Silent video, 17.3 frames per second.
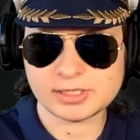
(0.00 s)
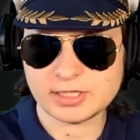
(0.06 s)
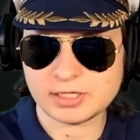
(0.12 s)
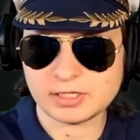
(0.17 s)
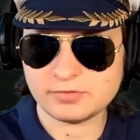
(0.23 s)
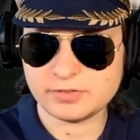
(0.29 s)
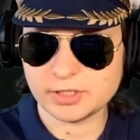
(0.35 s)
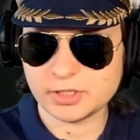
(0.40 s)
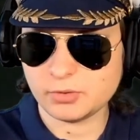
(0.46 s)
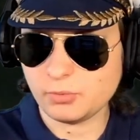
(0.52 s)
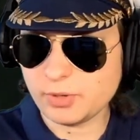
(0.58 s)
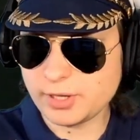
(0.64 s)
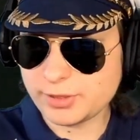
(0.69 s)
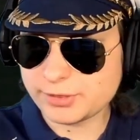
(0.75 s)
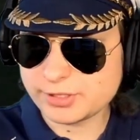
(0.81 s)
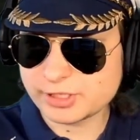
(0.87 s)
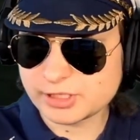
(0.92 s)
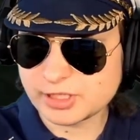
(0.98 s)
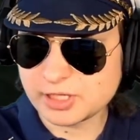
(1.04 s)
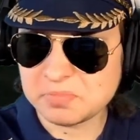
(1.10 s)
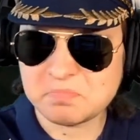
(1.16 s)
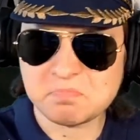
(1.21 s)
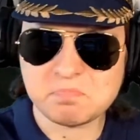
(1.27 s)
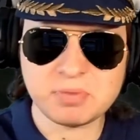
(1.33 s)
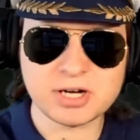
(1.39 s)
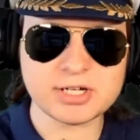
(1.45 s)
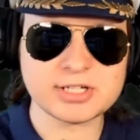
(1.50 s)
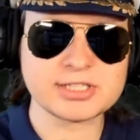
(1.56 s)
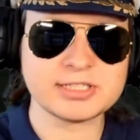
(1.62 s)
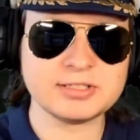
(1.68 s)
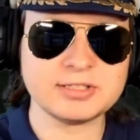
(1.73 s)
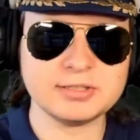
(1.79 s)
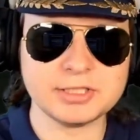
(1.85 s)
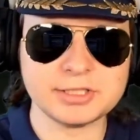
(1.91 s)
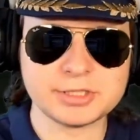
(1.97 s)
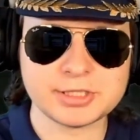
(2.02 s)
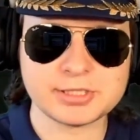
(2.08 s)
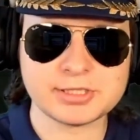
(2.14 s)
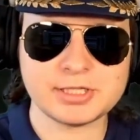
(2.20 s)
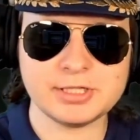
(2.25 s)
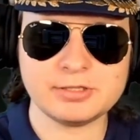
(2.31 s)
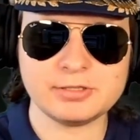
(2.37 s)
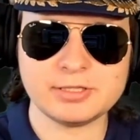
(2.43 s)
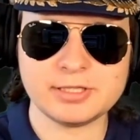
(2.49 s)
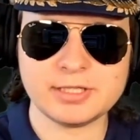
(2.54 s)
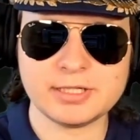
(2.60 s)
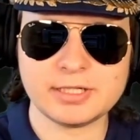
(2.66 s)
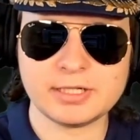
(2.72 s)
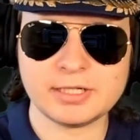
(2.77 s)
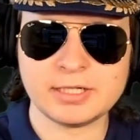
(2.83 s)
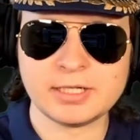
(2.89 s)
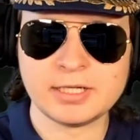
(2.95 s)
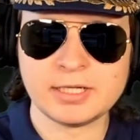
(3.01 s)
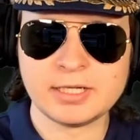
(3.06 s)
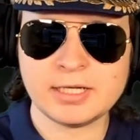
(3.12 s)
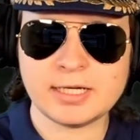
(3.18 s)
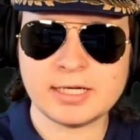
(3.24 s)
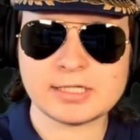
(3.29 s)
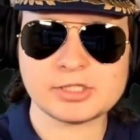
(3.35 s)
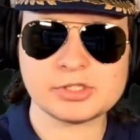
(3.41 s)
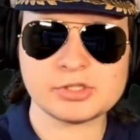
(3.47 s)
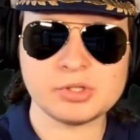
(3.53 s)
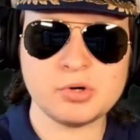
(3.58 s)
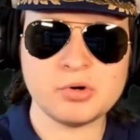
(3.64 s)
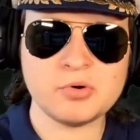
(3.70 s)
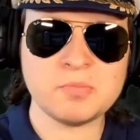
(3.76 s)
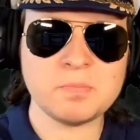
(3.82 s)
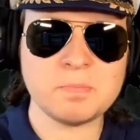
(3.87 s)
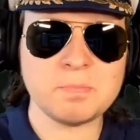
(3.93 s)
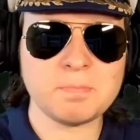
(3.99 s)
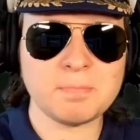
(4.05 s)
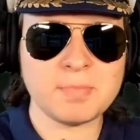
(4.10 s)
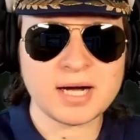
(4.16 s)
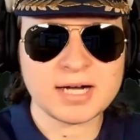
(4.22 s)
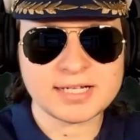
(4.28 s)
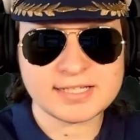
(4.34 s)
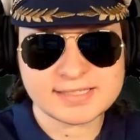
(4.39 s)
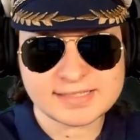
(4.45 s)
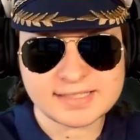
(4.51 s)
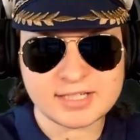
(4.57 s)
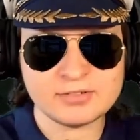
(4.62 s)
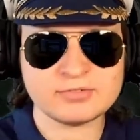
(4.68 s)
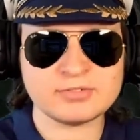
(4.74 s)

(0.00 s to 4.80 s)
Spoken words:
Hara Vera with some bugs and glitches here and there. And so my save